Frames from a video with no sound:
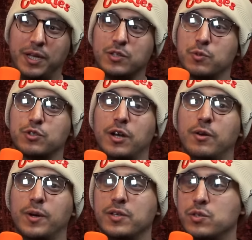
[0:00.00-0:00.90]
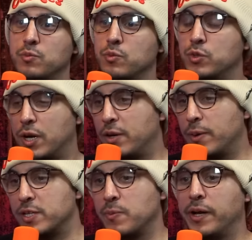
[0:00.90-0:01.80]
because we're trying to raise we're trying to
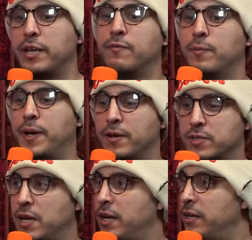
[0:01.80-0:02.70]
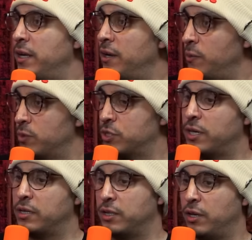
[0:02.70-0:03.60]
raise money for Palestine and we're
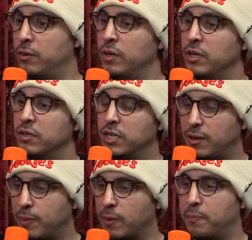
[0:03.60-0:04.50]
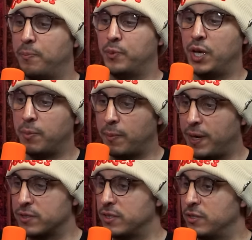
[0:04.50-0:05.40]
trying to, you know, keep our keep our
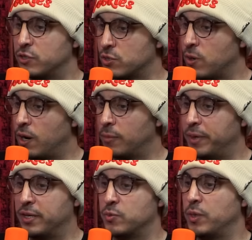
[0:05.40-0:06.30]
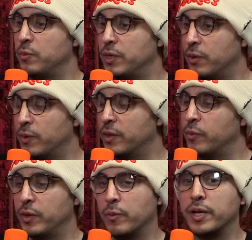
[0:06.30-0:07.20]
Palestinians strong because we, we don't mm-hmm. want to
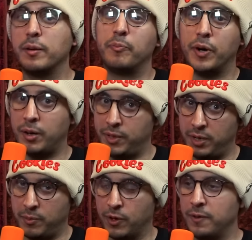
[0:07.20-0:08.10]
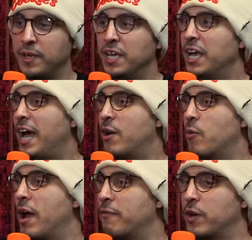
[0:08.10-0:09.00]
we don't want to get bombed mm-hmm. anymore. And
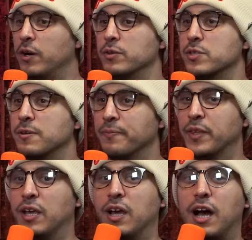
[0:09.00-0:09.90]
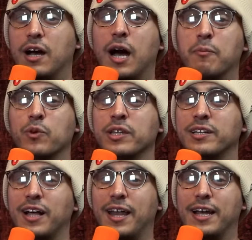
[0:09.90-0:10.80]
Raph goes, I'm really
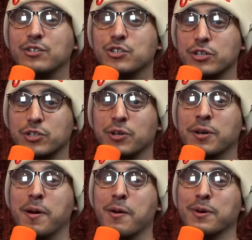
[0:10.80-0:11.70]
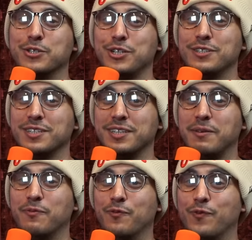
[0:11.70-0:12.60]
glad I just learned about Rashida
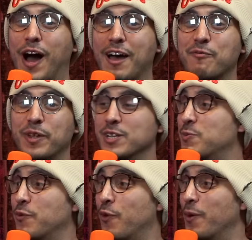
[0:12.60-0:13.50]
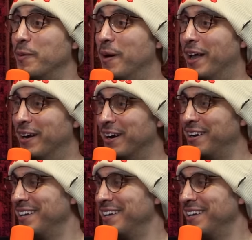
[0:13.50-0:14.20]
Tlaib five minutes before we met her.